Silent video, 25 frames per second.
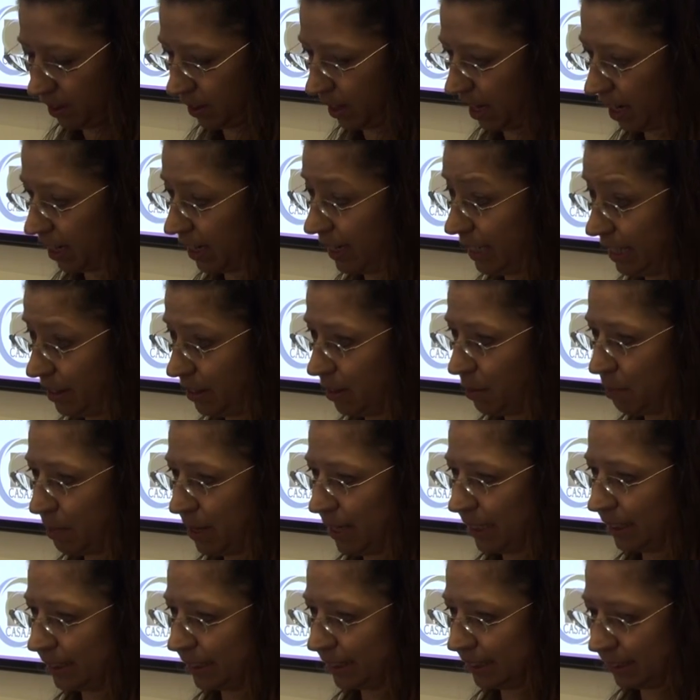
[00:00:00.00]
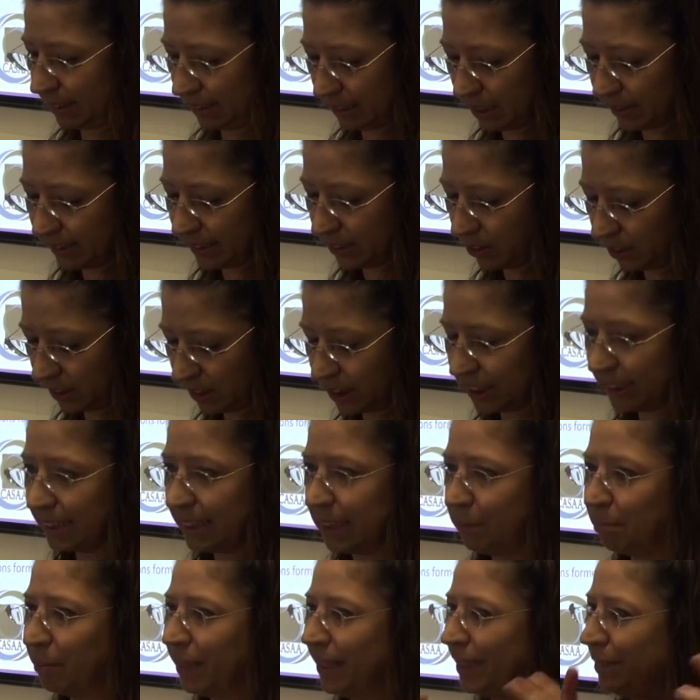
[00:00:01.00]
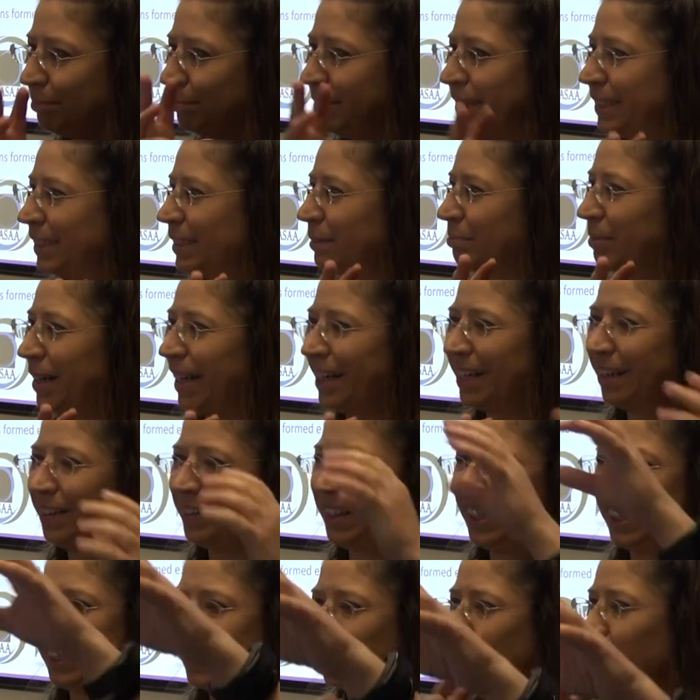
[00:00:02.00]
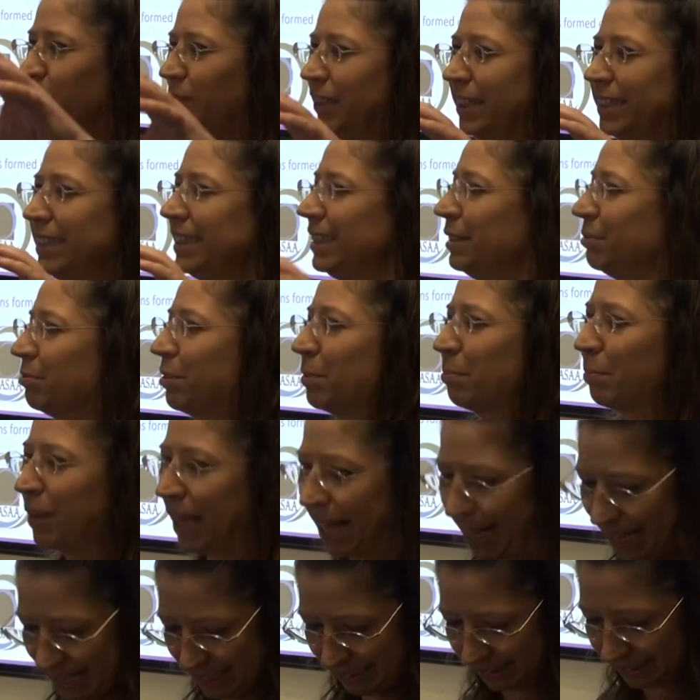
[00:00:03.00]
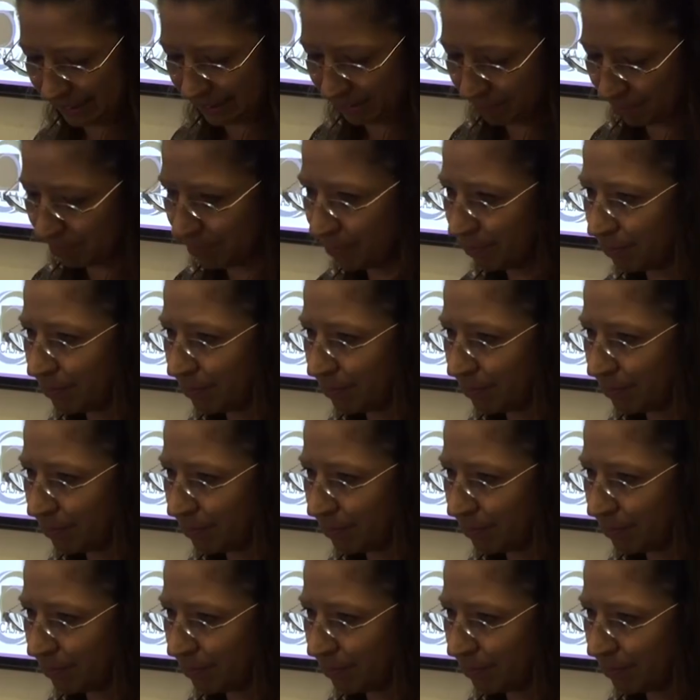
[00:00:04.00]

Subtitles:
that are in the mix. So it's not just simply big tobacco, there's all these different players.